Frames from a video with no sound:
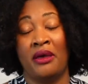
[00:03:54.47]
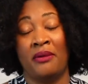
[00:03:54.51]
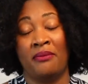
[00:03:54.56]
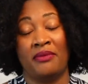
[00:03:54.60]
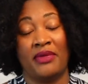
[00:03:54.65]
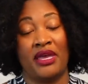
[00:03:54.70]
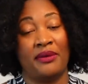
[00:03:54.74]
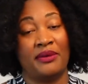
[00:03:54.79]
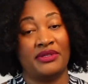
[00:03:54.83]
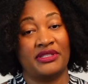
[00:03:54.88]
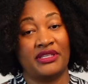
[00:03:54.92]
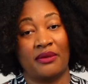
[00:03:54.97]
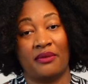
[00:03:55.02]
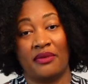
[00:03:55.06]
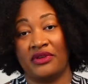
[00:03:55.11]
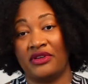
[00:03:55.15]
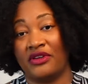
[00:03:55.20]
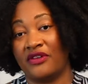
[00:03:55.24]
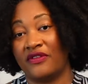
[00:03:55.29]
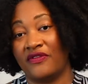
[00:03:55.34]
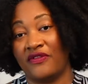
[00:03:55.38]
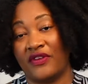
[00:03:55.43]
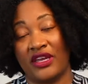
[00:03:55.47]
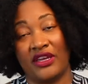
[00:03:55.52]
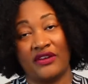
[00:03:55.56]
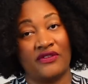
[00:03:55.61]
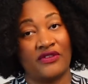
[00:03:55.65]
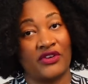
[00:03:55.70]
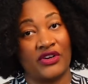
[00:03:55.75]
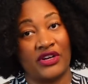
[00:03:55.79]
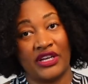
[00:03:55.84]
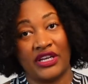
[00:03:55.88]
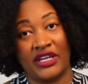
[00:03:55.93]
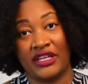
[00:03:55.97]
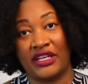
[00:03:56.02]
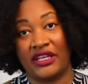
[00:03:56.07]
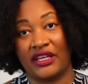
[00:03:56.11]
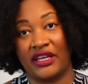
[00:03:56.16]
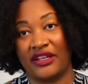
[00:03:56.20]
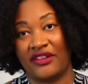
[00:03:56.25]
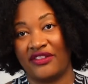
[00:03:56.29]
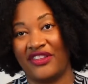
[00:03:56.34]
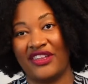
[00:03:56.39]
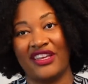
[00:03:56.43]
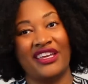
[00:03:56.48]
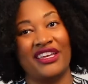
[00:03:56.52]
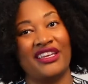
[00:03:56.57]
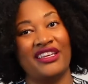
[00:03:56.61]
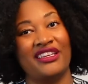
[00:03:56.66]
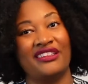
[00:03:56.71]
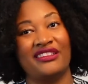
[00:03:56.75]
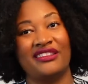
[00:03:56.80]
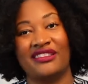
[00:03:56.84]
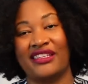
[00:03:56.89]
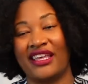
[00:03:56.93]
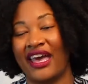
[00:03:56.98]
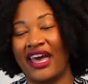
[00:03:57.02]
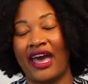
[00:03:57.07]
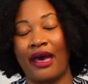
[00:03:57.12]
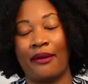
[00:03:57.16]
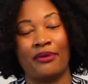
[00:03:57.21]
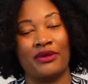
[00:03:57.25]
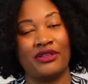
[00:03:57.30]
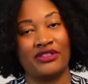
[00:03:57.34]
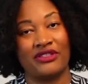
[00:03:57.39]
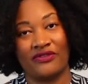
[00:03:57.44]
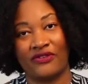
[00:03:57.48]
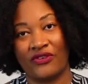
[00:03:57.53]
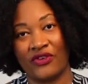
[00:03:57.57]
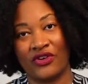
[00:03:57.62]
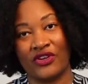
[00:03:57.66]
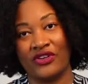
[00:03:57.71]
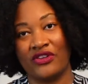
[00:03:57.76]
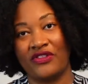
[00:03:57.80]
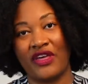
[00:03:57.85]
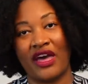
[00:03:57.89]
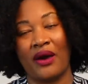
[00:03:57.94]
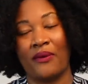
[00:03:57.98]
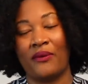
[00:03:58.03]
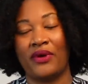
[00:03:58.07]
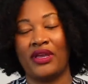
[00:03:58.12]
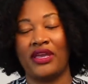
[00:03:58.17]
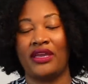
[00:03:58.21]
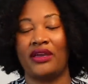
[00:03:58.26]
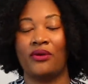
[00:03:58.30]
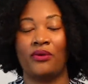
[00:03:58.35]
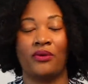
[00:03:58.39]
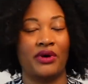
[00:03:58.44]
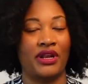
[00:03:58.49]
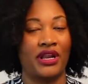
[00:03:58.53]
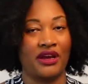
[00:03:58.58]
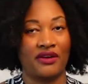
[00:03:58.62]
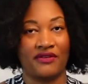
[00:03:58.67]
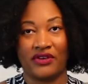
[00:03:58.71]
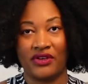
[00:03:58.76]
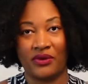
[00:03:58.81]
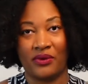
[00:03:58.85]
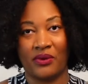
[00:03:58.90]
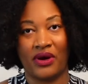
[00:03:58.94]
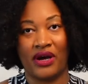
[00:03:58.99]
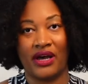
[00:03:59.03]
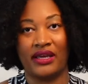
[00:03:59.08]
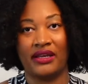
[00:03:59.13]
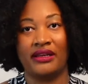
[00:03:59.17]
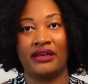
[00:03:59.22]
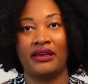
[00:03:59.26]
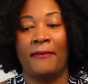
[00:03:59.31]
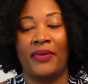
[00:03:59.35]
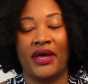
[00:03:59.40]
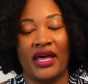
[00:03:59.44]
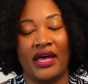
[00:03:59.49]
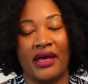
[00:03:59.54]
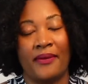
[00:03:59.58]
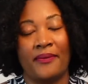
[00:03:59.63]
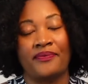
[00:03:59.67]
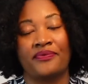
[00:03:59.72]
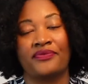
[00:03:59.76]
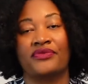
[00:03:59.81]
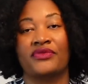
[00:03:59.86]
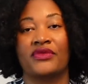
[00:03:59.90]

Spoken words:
maybe some of your favorite things that happened for you that week, whatever you want. But